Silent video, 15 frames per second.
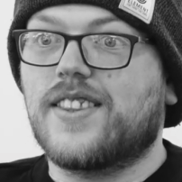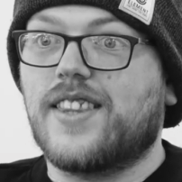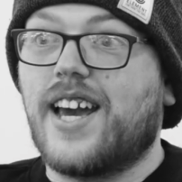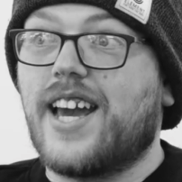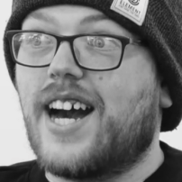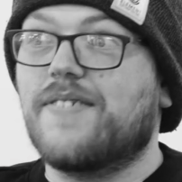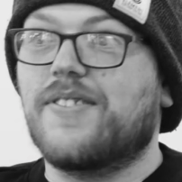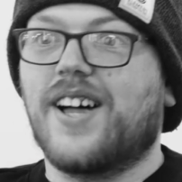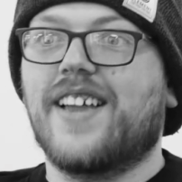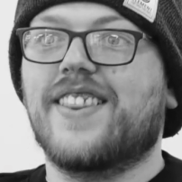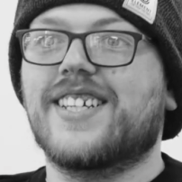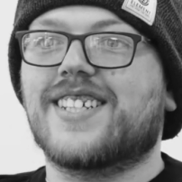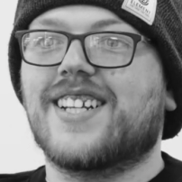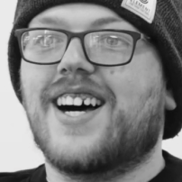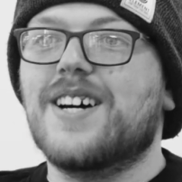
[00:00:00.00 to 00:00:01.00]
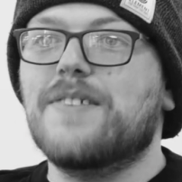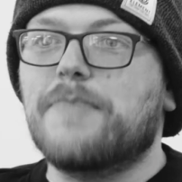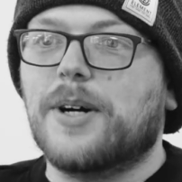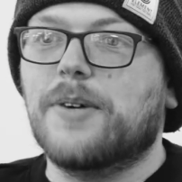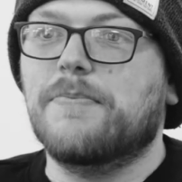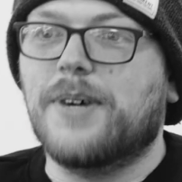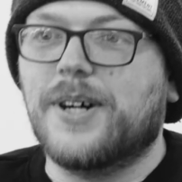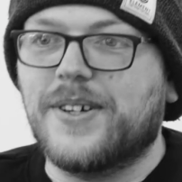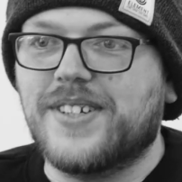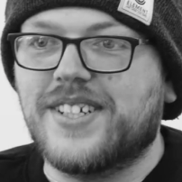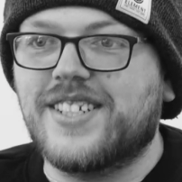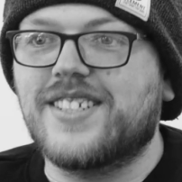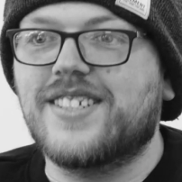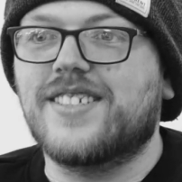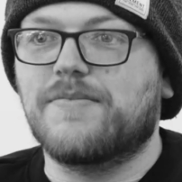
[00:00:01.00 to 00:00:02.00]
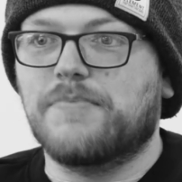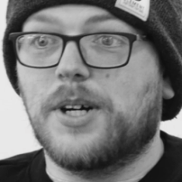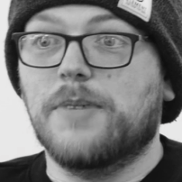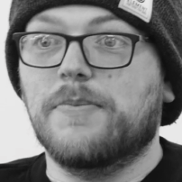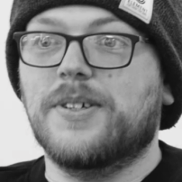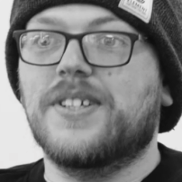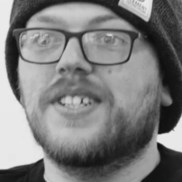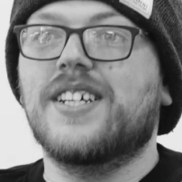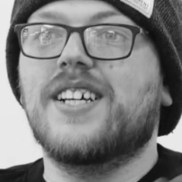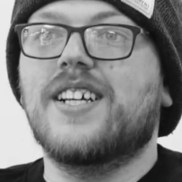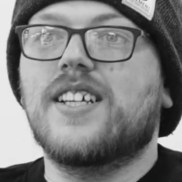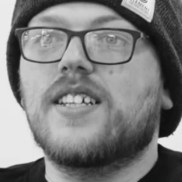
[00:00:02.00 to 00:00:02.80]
they have like this light bulb moment.